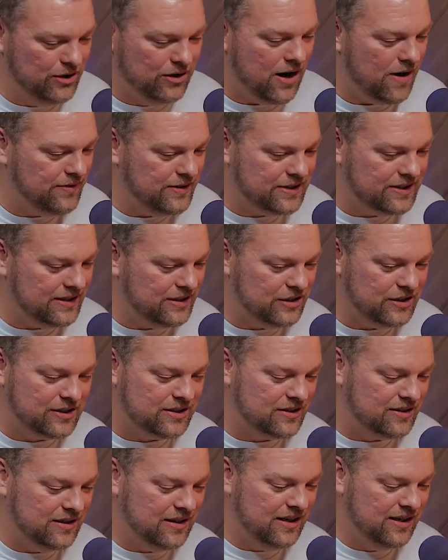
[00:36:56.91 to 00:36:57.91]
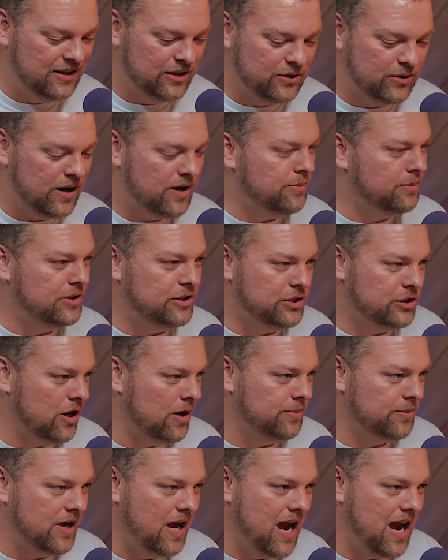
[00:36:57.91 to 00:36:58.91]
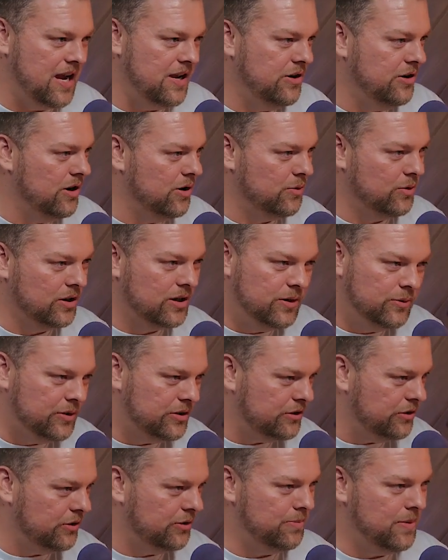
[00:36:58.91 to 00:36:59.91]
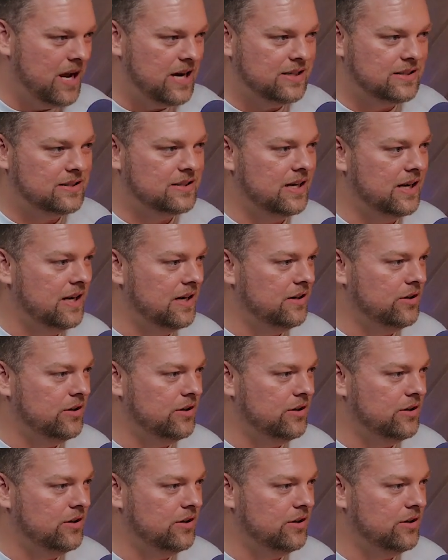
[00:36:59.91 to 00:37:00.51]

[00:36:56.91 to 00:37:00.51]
obviously just an incredibly sharp guy, you know, working with Duke Medicine.